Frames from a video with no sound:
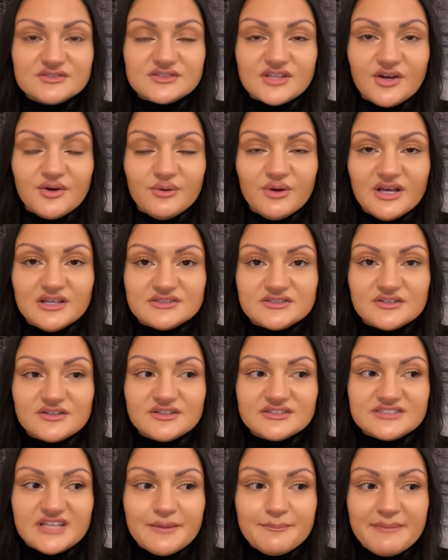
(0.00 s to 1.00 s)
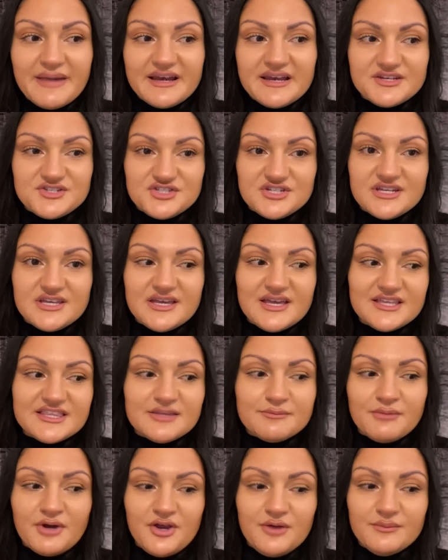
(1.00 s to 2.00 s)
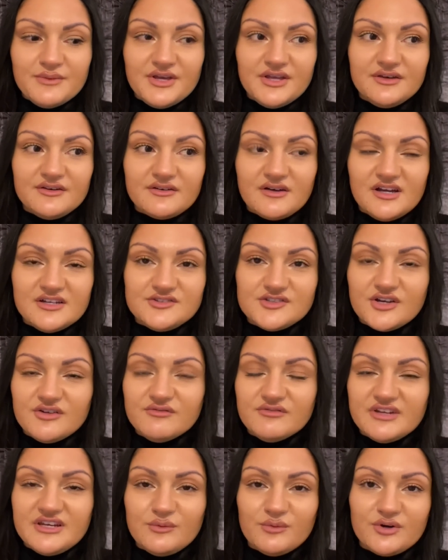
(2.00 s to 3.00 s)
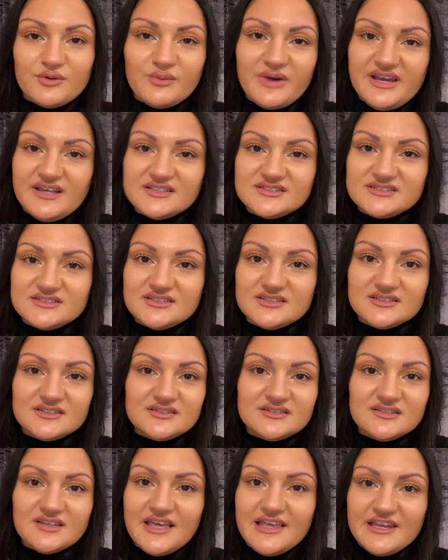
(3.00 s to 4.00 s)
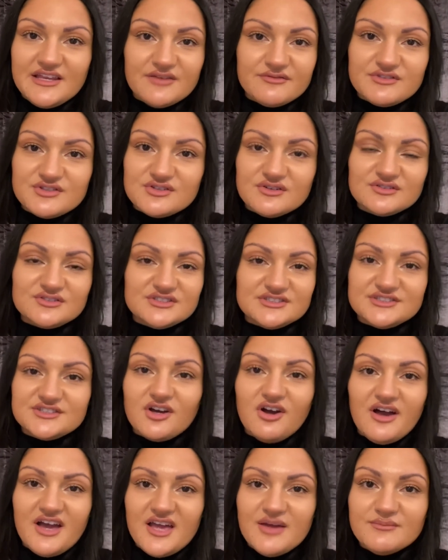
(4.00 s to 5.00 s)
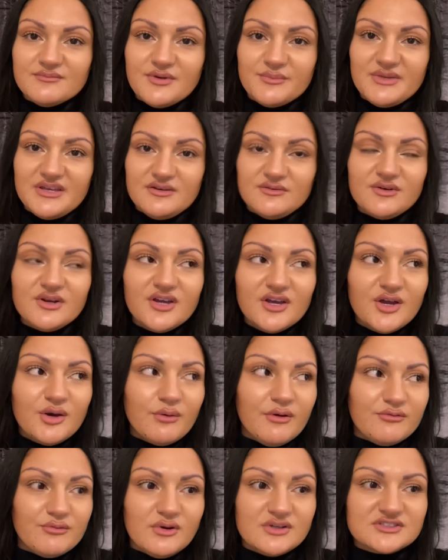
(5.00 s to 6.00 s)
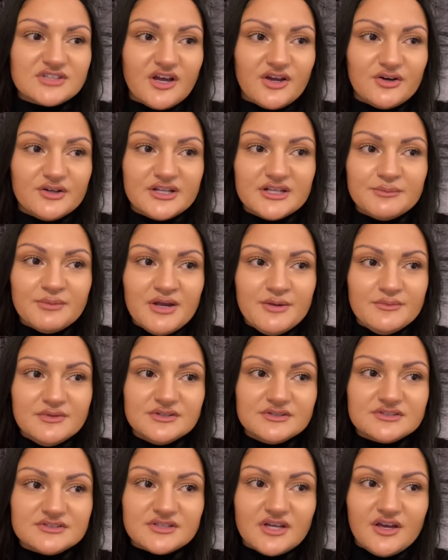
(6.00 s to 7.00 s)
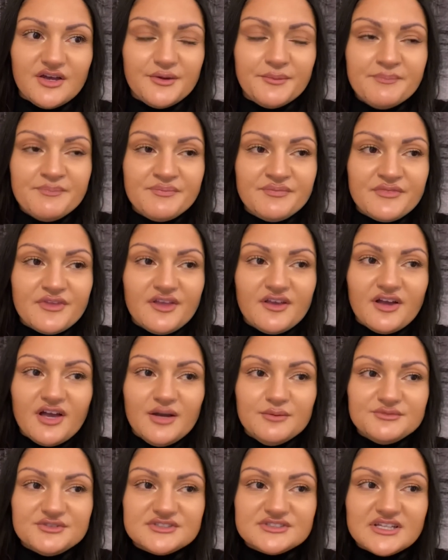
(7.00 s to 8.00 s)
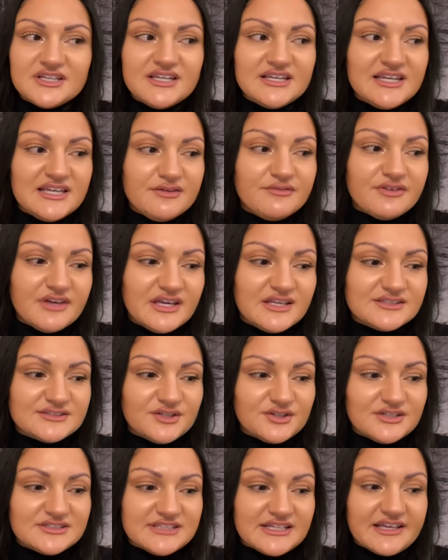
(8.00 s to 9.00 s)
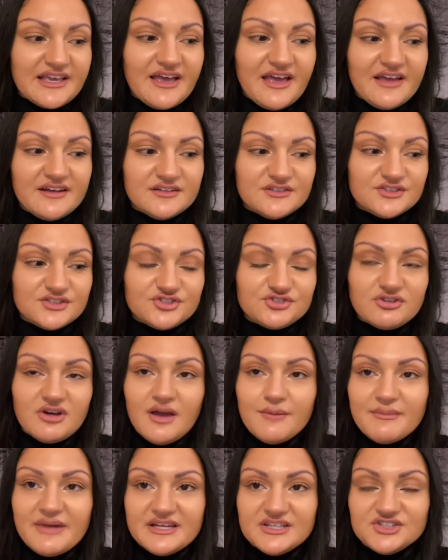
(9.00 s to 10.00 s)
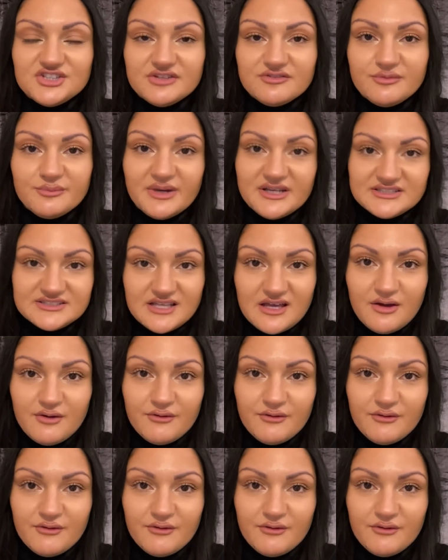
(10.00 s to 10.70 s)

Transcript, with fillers: So as long as I'm managing it at the moment, I don't really want to waste any of the doctor's time. I mean, with what's going on at the moment. So I'm just going to leave it as long as I can and just try and manage it for myself.